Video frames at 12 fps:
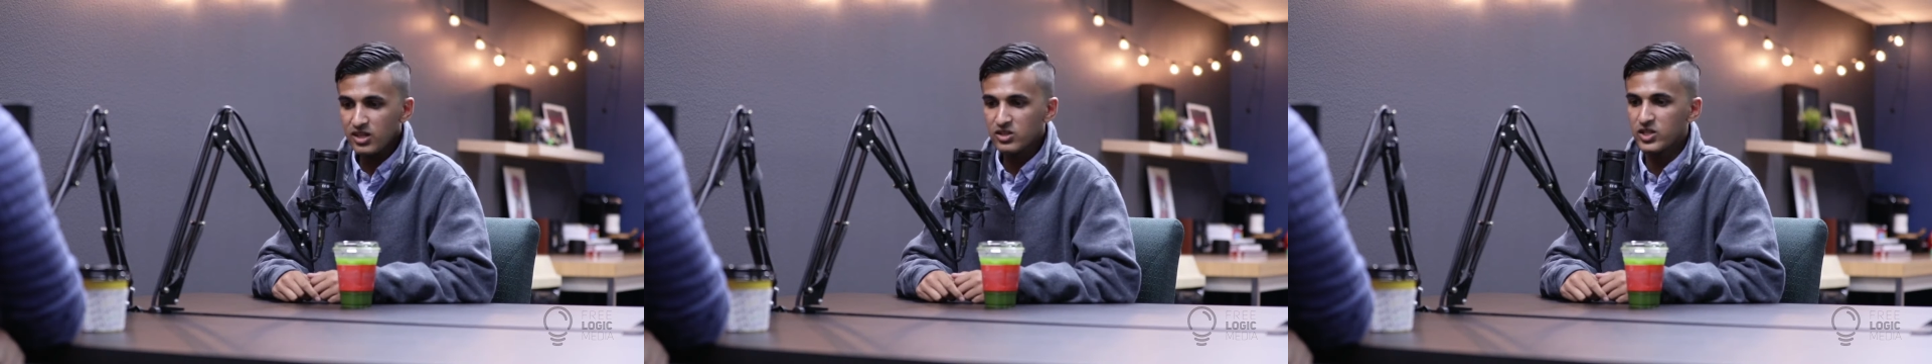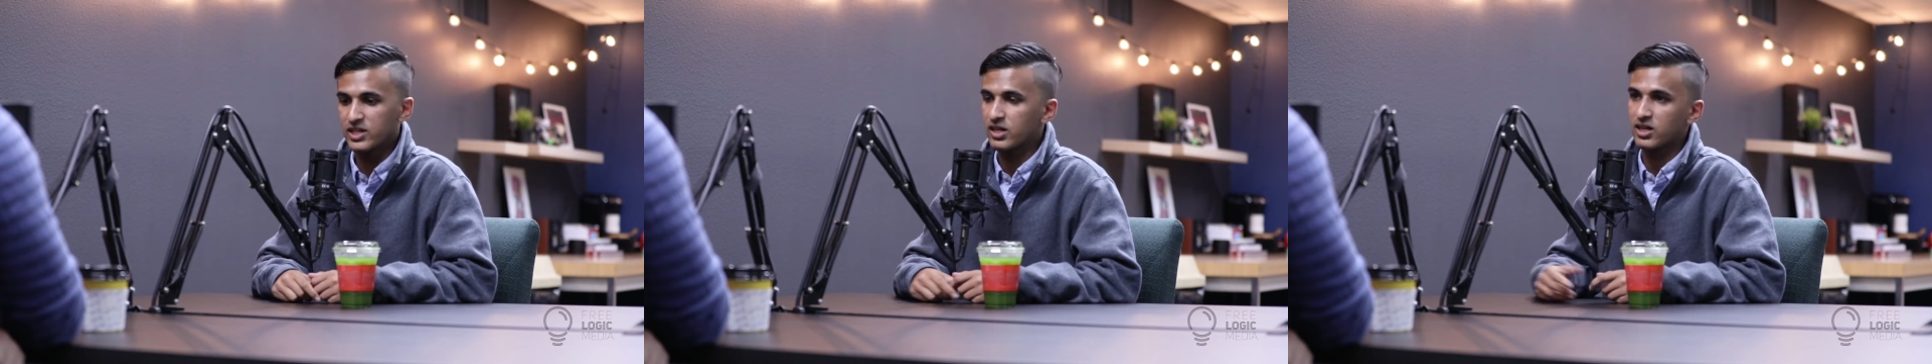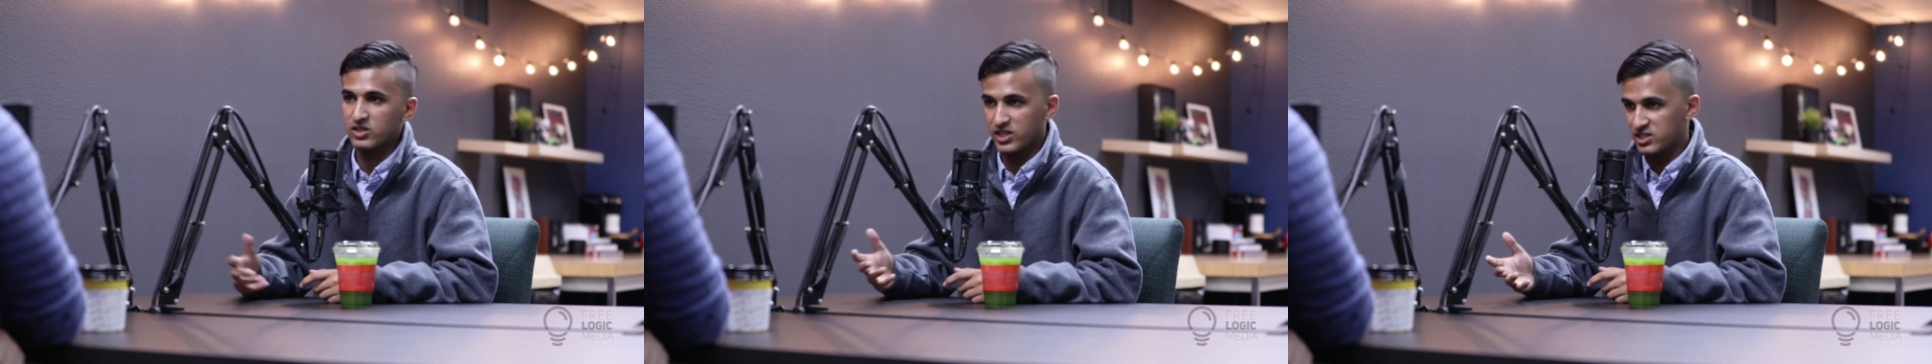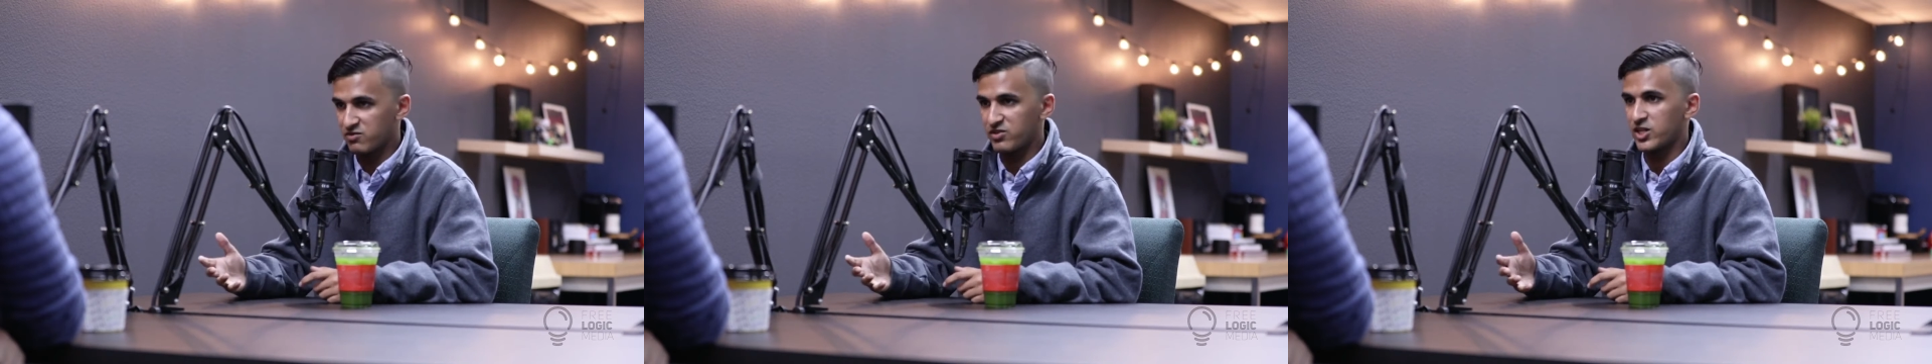
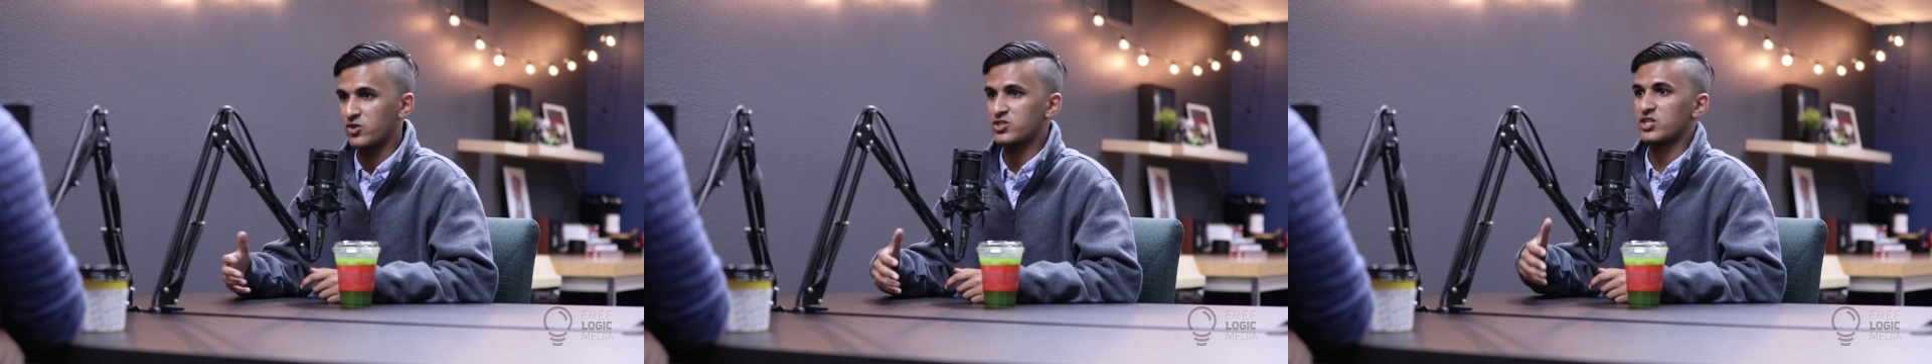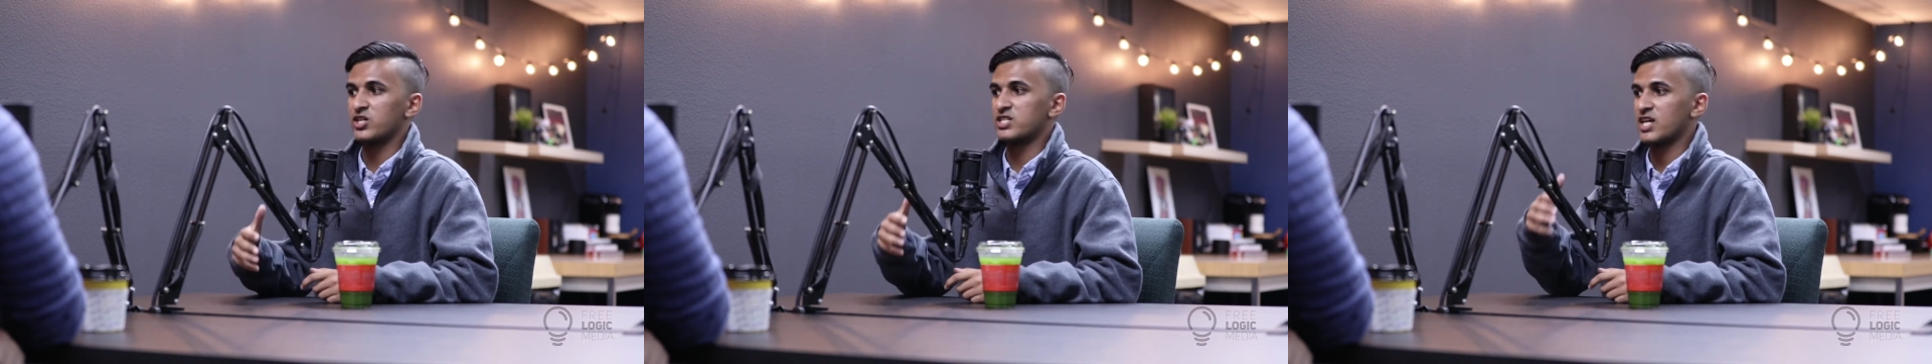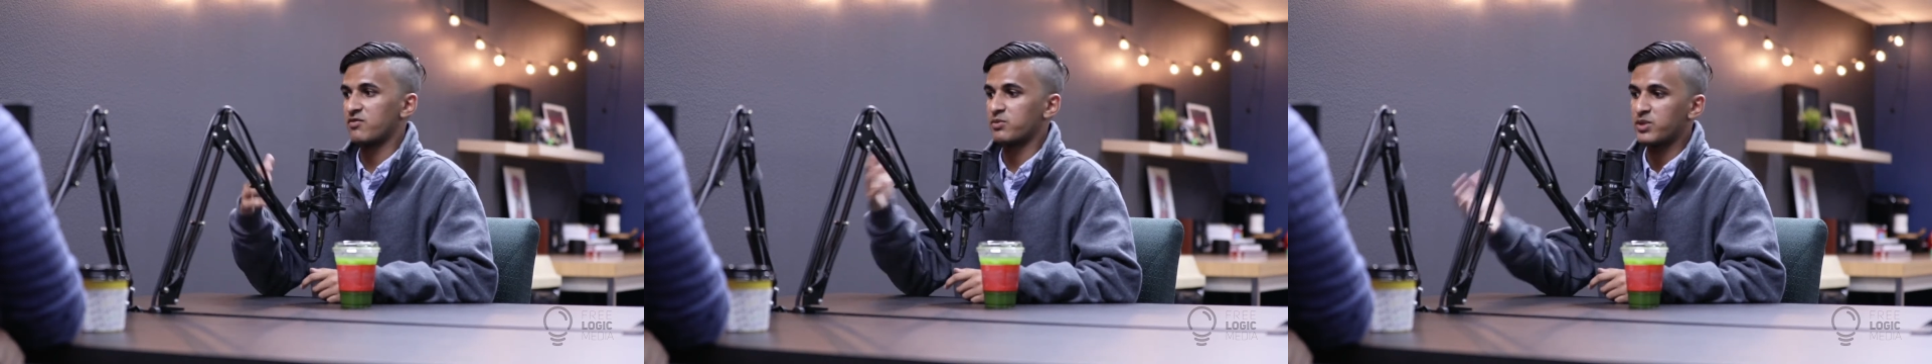LinkedIn video series, having